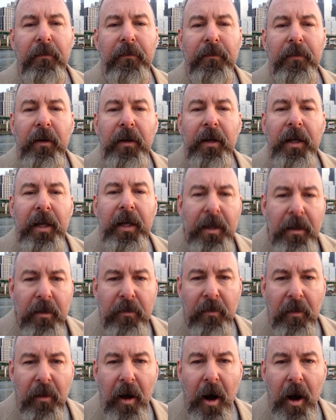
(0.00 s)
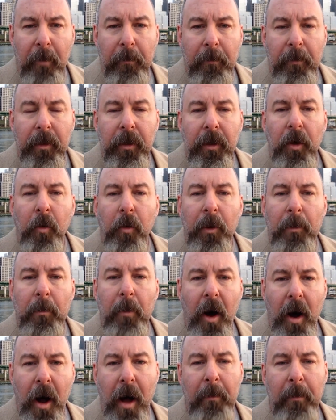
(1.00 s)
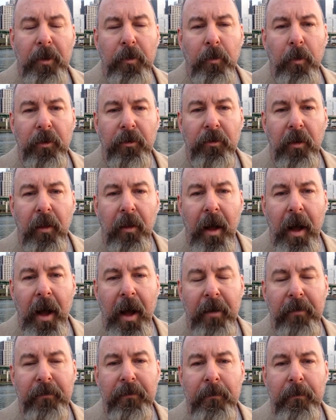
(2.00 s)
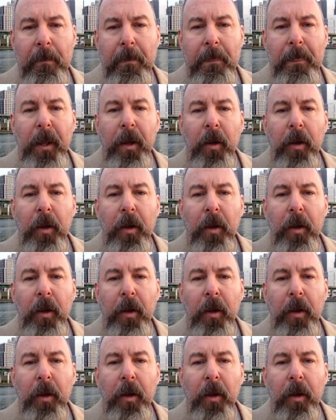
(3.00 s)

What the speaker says: of Islam, when Muhammad was alive,